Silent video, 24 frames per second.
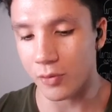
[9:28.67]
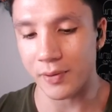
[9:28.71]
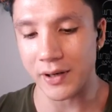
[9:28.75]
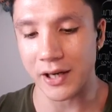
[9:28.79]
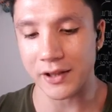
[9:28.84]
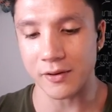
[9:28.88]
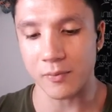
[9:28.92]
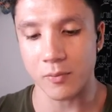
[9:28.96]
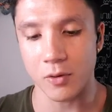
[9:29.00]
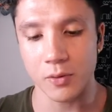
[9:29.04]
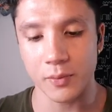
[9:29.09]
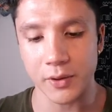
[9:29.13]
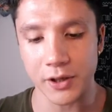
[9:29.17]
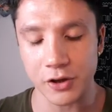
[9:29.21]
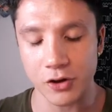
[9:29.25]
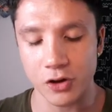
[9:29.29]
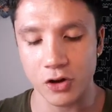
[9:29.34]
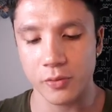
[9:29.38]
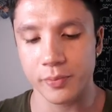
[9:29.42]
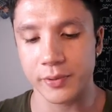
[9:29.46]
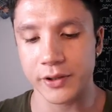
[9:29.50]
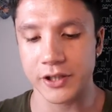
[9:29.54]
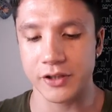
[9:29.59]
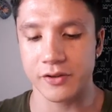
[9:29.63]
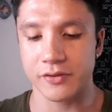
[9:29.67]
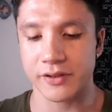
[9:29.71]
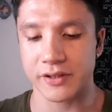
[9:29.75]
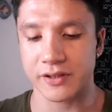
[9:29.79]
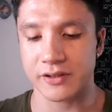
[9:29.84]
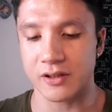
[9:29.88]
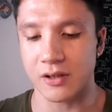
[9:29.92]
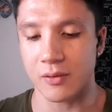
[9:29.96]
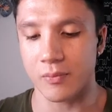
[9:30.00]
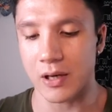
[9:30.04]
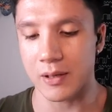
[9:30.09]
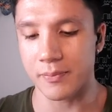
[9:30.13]
But at the moment, nobody uses
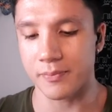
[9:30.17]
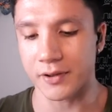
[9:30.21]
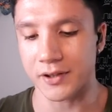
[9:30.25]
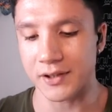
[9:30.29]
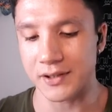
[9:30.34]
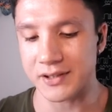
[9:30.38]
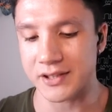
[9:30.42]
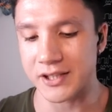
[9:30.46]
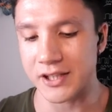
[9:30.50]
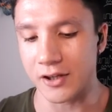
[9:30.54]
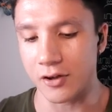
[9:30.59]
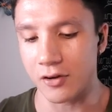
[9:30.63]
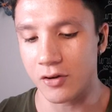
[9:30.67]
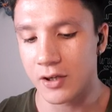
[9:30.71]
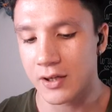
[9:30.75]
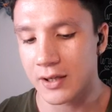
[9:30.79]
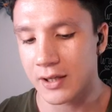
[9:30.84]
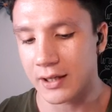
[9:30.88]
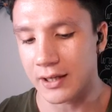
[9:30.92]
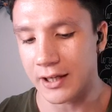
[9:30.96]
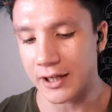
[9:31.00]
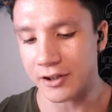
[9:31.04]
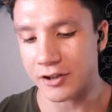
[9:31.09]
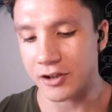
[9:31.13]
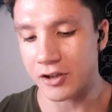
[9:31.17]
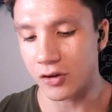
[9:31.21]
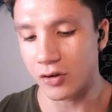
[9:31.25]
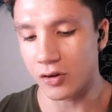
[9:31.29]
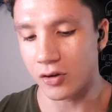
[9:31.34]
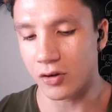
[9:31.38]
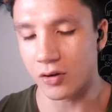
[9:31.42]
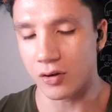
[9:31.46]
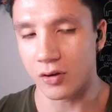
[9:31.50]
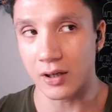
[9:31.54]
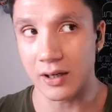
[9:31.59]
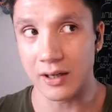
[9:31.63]
Thermite because, you know, like
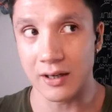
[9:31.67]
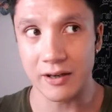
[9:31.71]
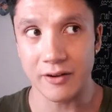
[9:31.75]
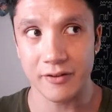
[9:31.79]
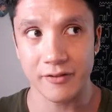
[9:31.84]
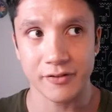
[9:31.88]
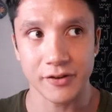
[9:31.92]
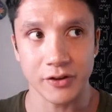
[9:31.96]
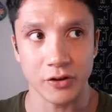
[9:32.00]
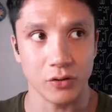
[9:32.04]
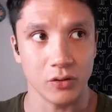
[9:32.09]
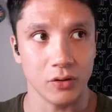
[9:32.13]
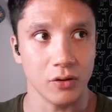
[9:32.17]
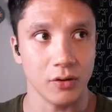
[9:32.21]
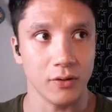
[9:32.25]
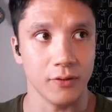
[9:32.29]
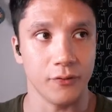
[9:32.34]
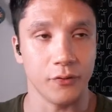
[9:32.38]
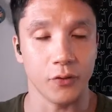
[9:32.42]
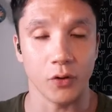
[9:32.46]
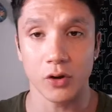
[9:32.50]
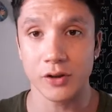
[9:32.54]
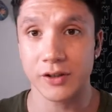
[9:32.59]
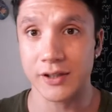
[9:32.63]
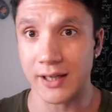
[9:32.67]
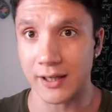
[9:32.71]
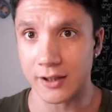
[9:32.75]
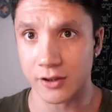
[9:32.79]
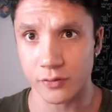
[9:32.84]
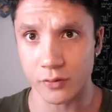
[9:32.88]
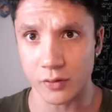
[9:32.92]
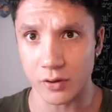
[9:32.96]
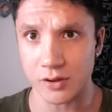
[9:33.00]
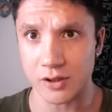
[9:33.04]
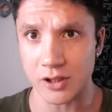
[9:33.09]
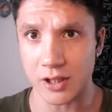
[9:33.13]
your Vortex,
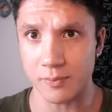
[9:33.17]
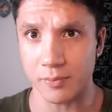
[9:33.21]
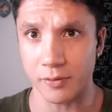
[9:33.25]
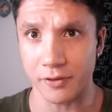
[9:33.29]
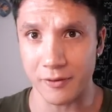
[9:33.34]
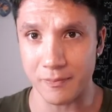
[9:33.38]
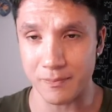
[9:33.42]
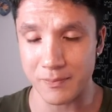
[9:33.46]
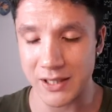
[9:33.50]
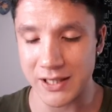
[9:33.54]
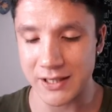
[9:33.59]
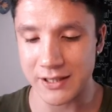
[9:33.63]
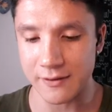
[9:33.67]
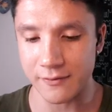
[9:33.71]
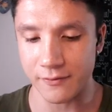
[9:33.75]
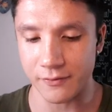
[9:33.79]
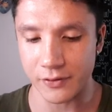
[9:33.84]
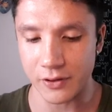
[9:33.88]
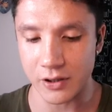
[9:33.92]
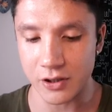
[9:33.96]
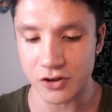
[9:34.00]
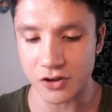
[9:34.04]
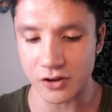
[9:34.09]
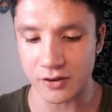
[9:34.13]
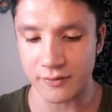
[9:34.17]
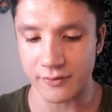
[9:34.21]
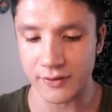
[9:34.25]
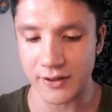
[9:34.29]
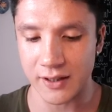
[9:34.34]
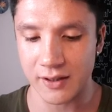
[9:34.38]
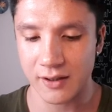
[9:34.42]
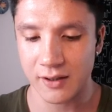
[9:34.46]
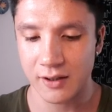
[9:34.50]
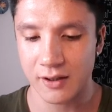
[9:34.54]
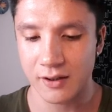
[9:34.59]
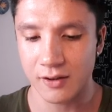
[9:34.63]
for example, the medium version of
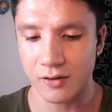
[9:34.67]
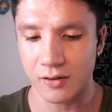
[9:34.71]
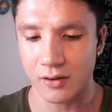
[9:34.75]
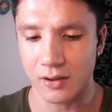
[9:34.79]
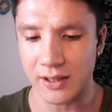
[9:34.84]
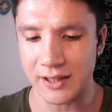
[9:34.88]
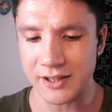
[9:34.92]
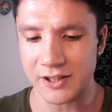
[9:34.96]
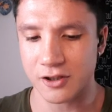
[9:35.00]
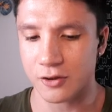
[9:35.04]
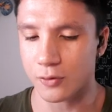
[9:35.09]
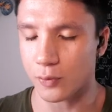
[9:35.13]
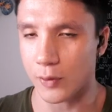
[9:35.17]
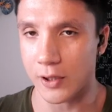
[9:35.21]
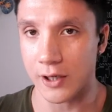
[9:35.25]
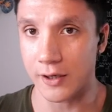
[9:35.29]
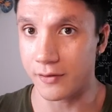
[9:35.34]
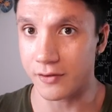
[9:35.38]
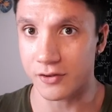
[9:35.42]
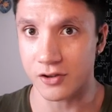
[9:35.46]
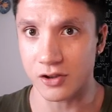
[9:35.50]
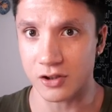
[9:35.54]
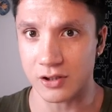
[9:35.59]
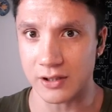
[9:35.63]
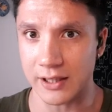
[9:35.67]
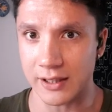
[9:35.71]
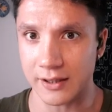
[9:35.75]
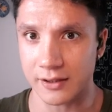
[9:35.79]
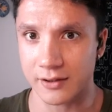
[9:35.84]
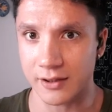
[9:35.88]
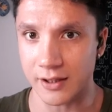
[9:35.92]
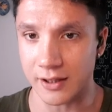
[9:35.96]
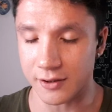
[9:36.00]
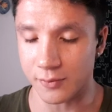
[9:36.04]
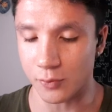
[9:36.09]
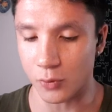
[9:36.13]
it, I swear it's just
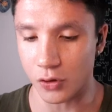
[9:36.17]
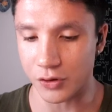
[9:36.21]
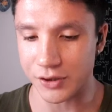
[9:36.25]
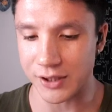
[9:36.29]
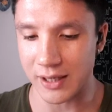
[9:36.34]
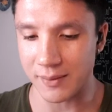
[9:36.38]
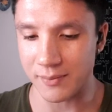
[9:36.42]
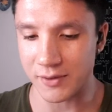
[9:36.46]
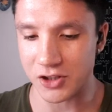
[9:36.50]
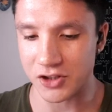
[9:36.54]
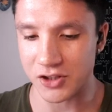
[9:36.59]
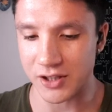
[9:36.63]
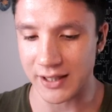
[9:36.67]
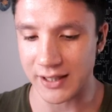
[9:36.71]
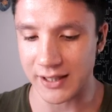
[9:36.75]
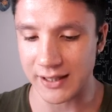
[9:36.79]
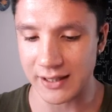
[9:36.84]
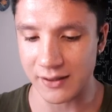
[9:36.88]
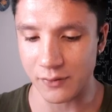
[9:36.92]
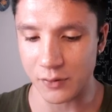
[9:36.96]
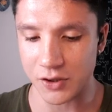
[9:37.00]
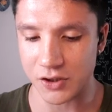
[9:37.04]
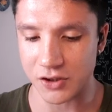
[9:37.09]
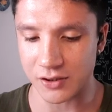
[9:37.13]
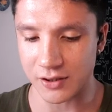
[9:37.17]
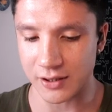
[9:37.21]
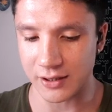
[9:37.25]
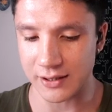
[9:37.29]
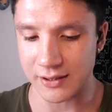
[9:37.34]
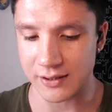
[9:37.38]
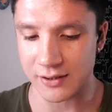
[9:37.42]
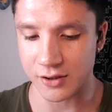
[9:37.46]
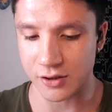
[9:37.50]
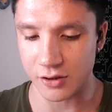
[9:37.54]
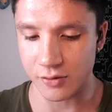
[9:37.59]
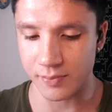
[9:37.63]
like does more damage than it, which is kind
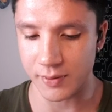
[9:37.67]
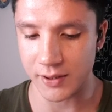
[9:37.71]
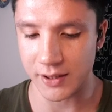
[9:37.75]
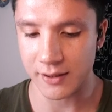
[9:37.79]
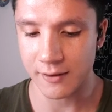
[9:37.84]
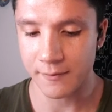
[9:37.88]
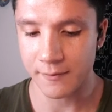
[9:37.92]
of stupid.